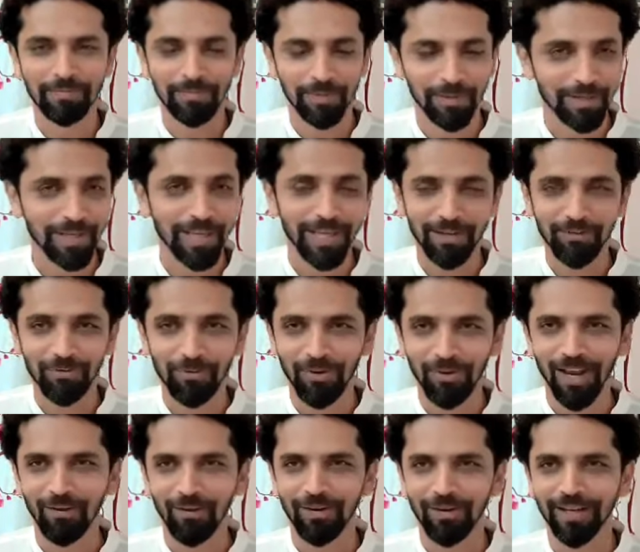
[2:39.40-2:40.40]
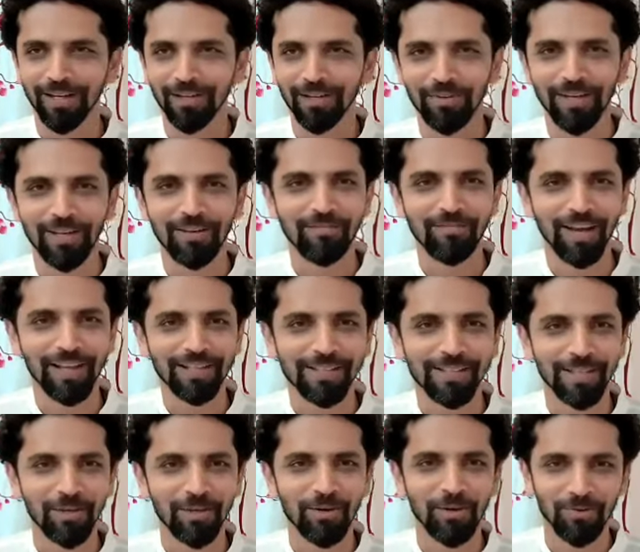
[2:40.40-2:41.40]
And again, if you have like a very
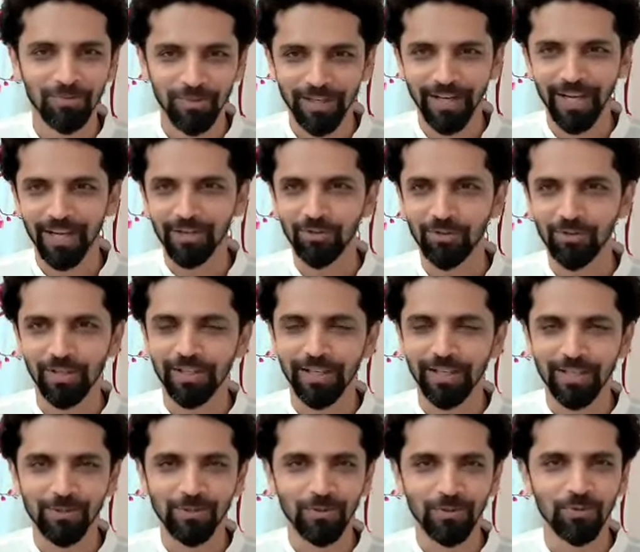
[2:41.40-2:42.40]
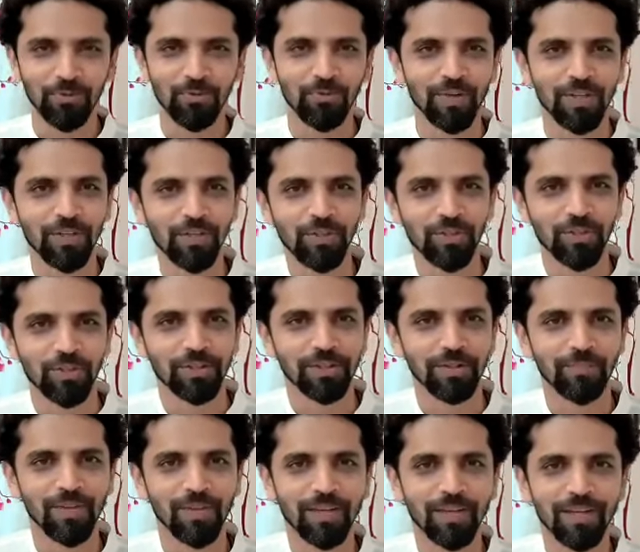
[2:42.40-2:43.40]
fancy coffee, it actually tells you
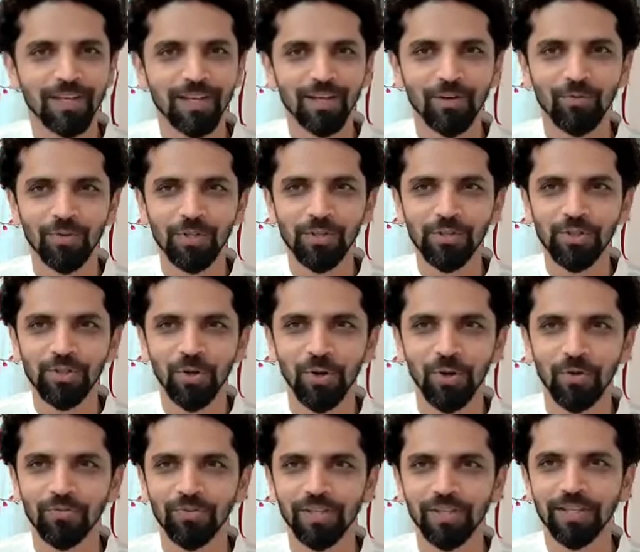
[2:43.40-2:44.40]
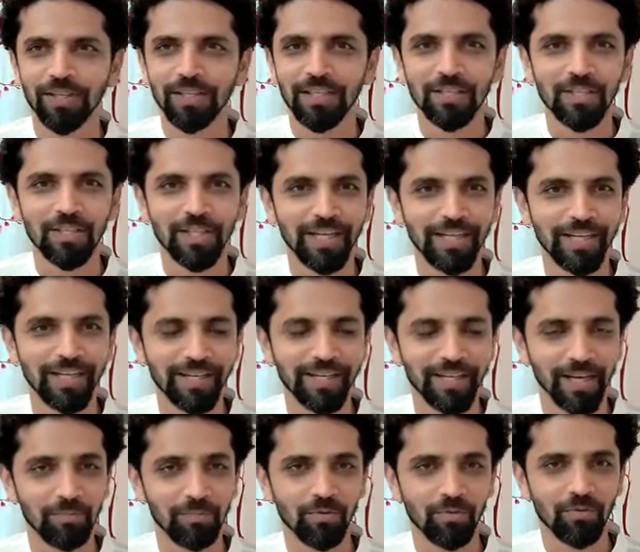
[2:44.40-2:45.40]
which coffee state it
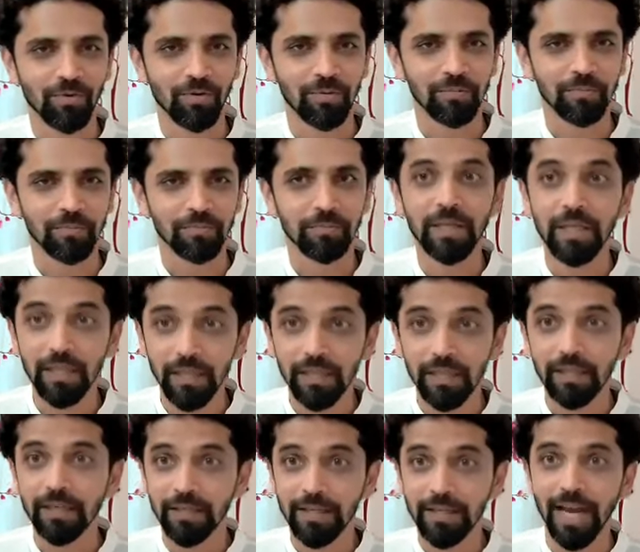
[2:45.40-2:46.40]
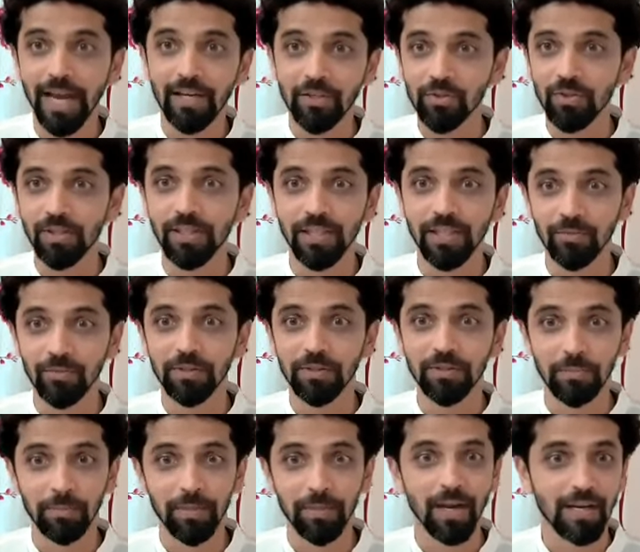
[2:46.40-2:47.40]
comes from, meaning it actually there was
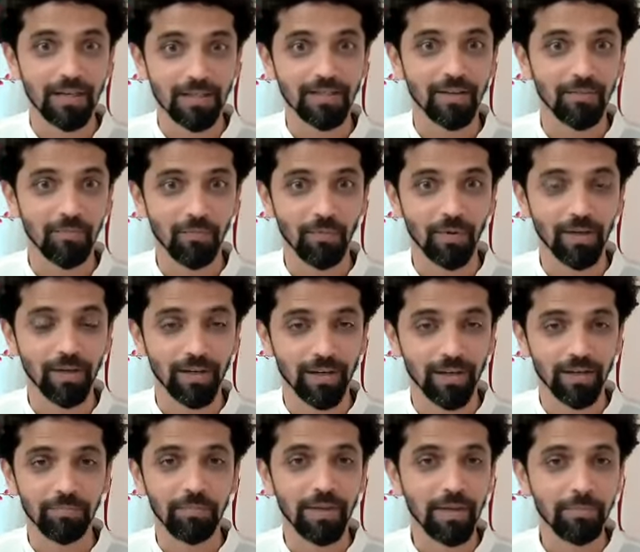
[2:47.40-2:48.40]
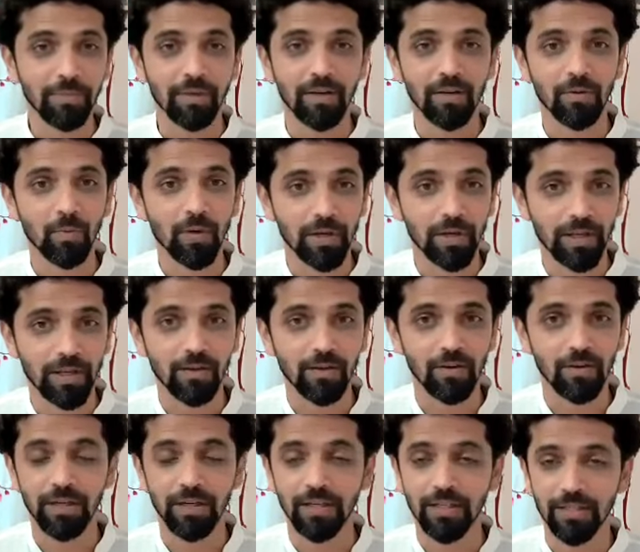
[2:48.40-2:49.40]
a plant somewhere and people are working
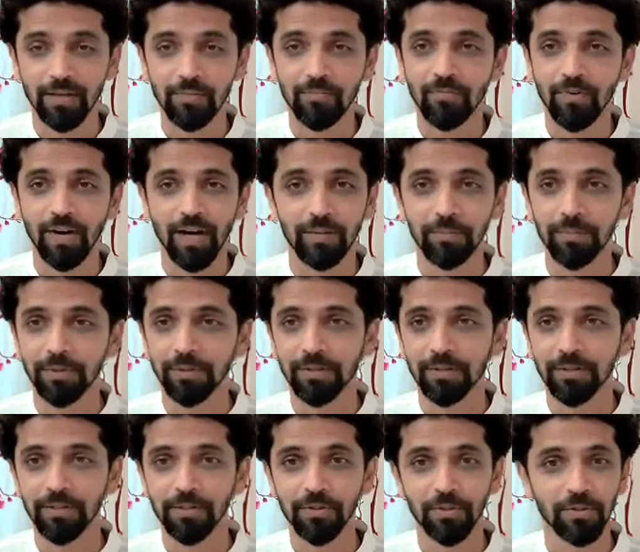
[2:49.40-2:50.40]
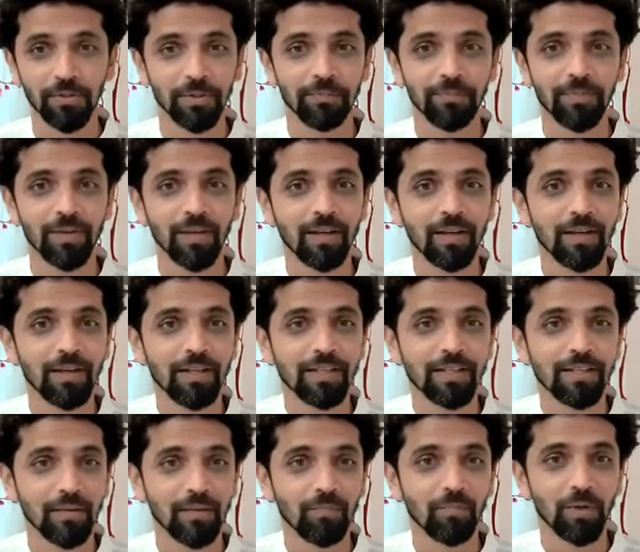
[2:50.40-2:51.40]
on it, some farmers or
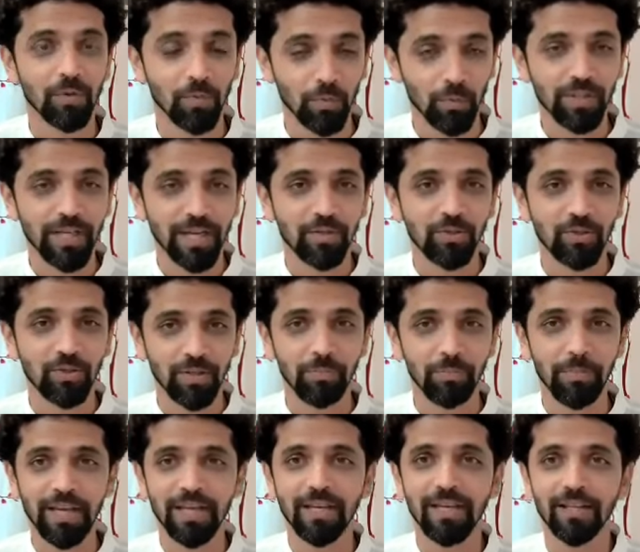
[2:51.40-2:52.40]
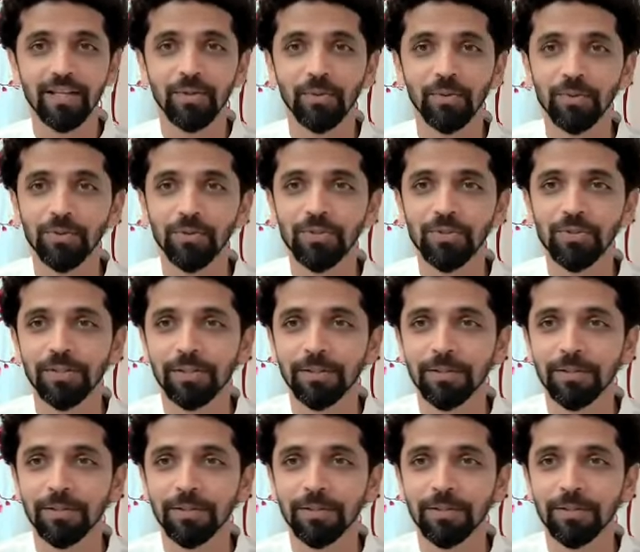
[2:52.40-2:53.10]
someone who is actually making those